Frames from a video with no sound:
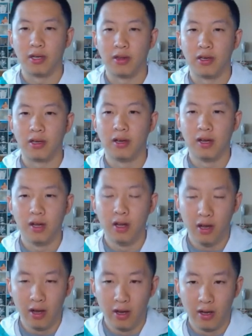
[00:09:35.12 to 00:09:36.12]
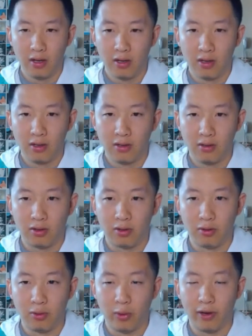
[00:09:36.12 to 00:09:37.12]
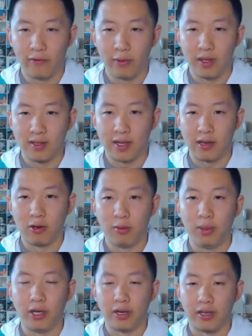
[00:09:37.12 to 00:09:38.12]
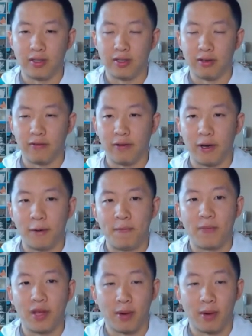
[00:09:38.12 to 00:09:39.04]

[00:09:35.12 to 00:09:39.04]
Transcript: I think, to win from this angle because of the